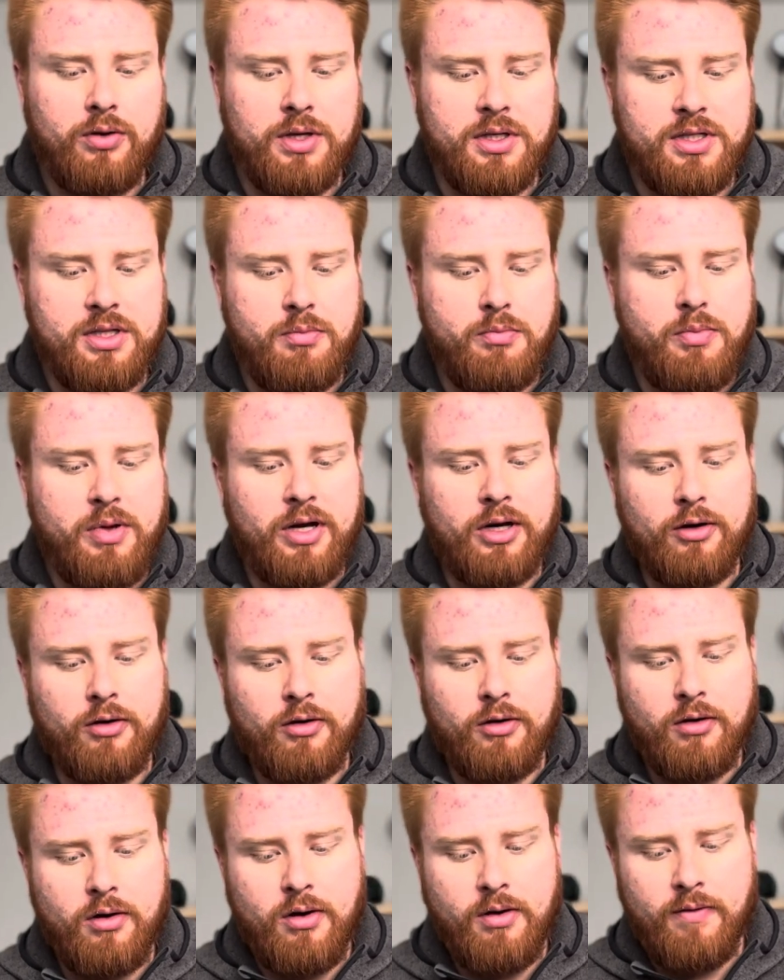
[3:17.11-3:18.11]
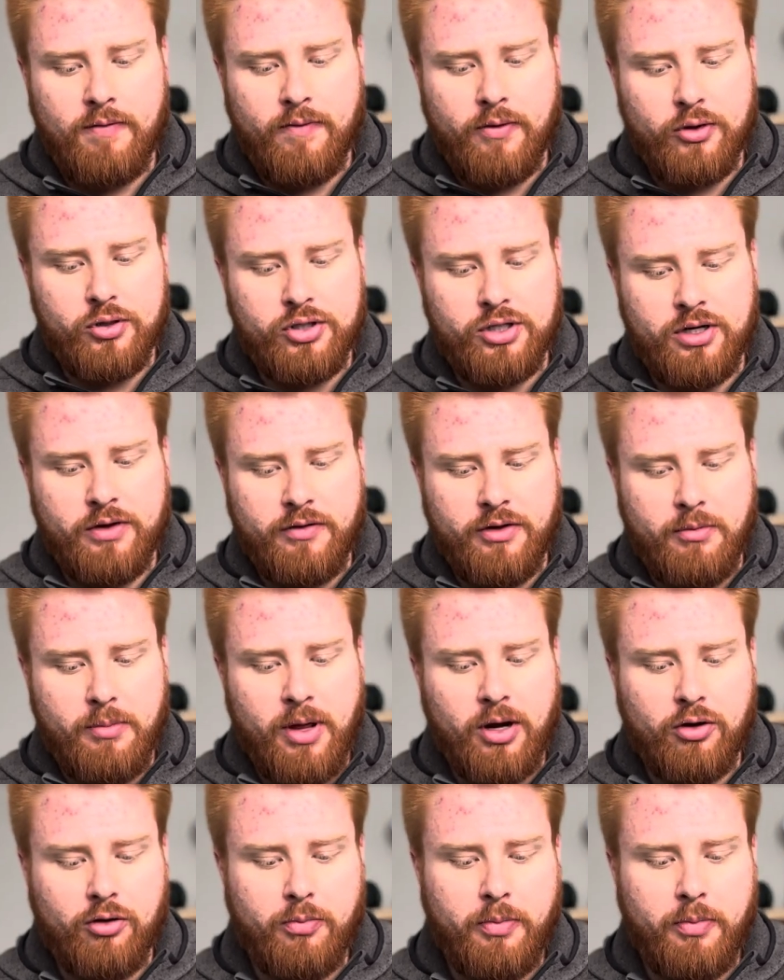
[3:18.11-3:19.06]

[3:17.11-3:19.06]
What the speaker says: It's the bigger version of their medical